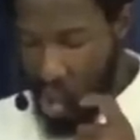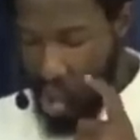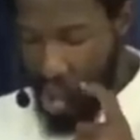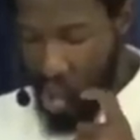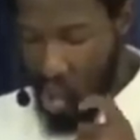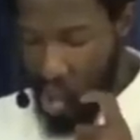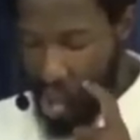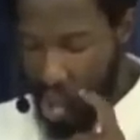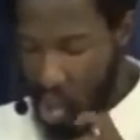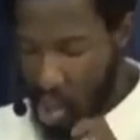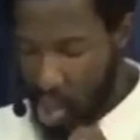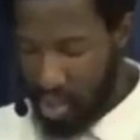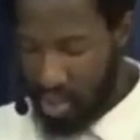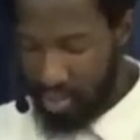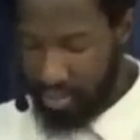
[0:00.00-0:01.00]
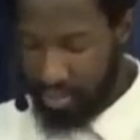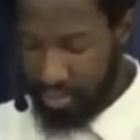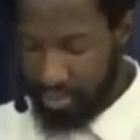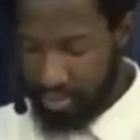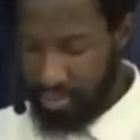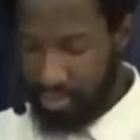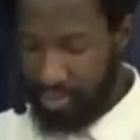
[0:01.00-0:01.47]

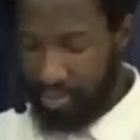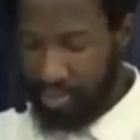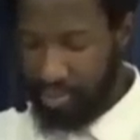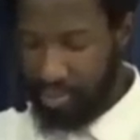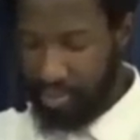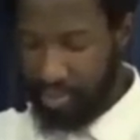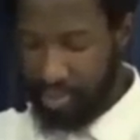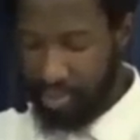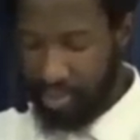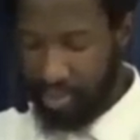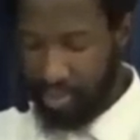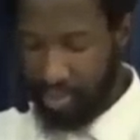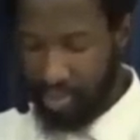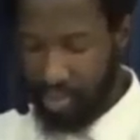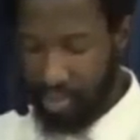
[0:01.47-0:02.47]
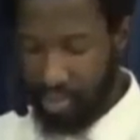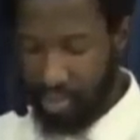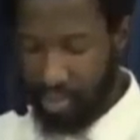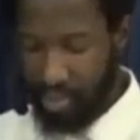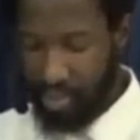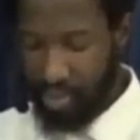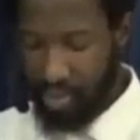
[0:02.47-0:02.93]

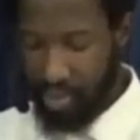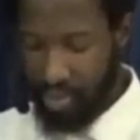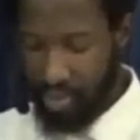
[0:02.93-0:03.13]
(silent)